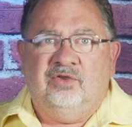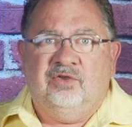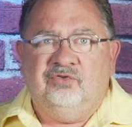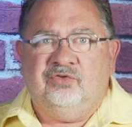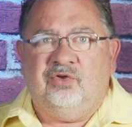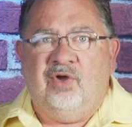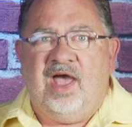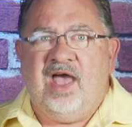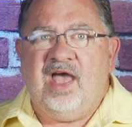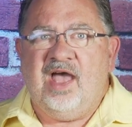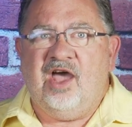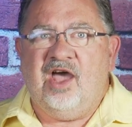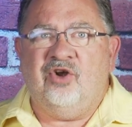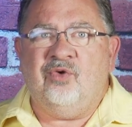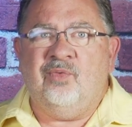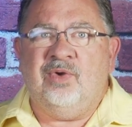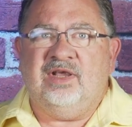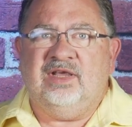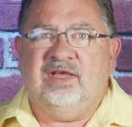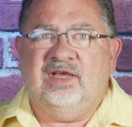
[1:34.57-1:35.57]
So how
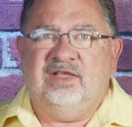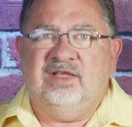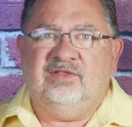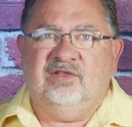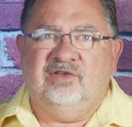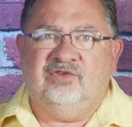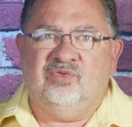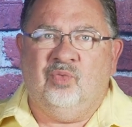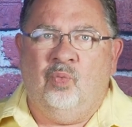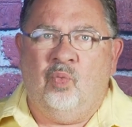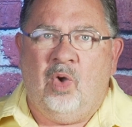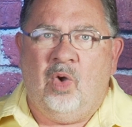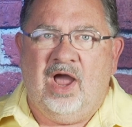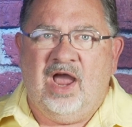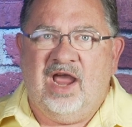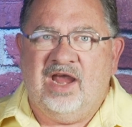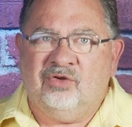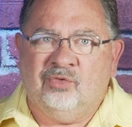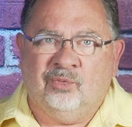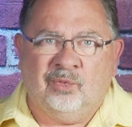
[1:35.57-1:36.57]
do we get this
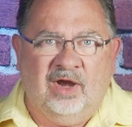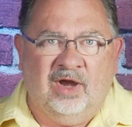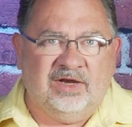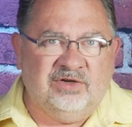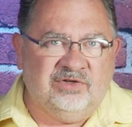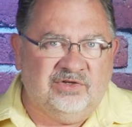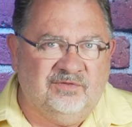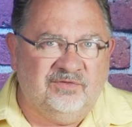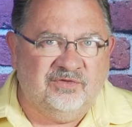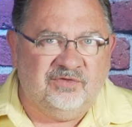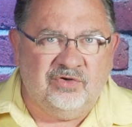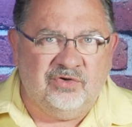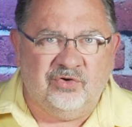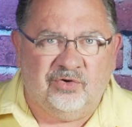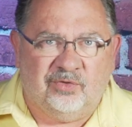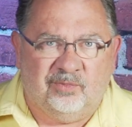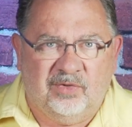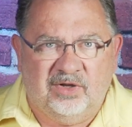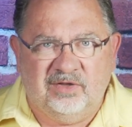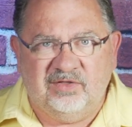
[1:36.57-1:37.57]
wide range of
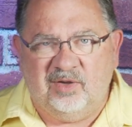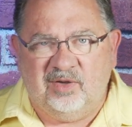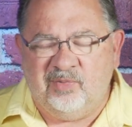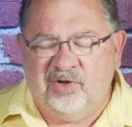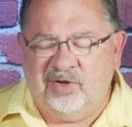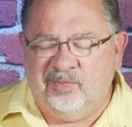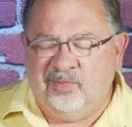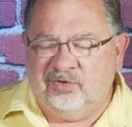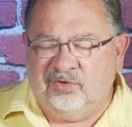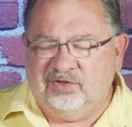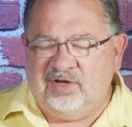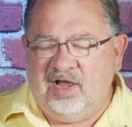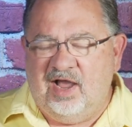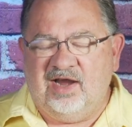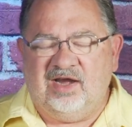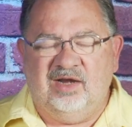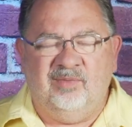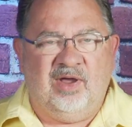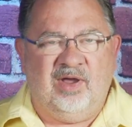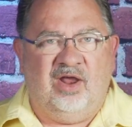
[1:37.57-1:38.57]
zoom that people are
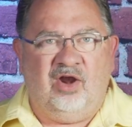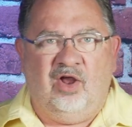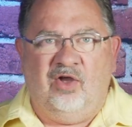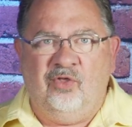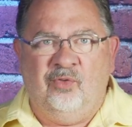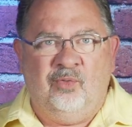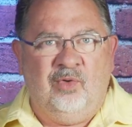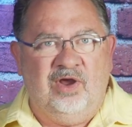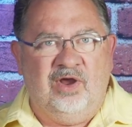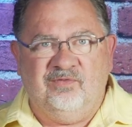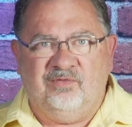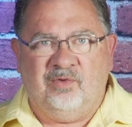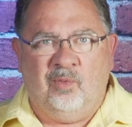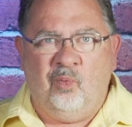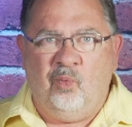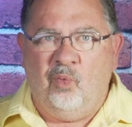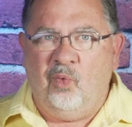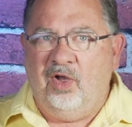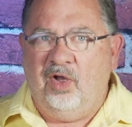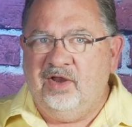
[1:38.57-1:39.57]
talking about, all the way
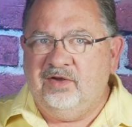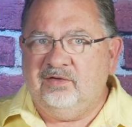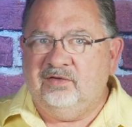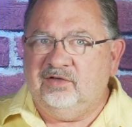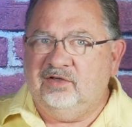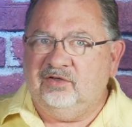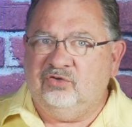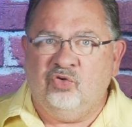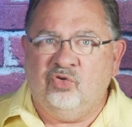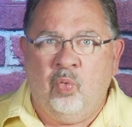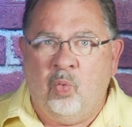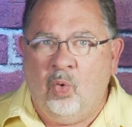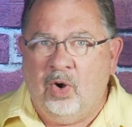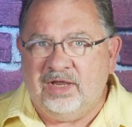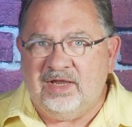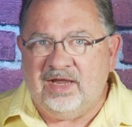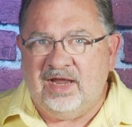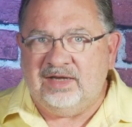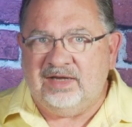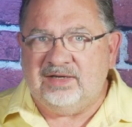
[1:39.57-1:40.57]
from 1 to
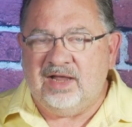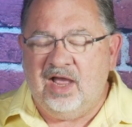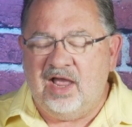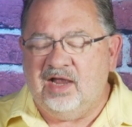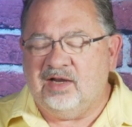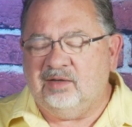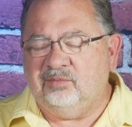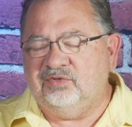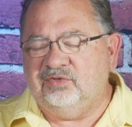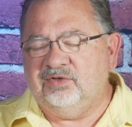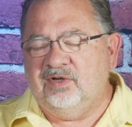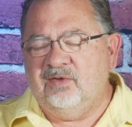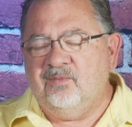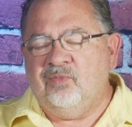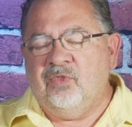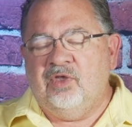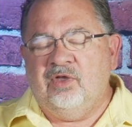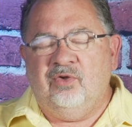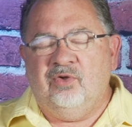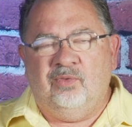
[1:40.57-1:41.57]
28x?
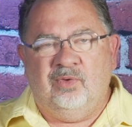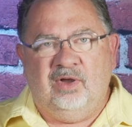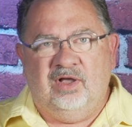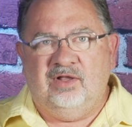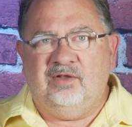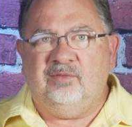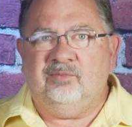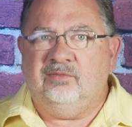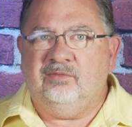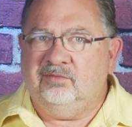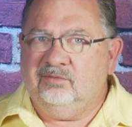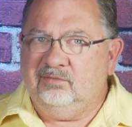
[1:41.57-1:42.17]
Well,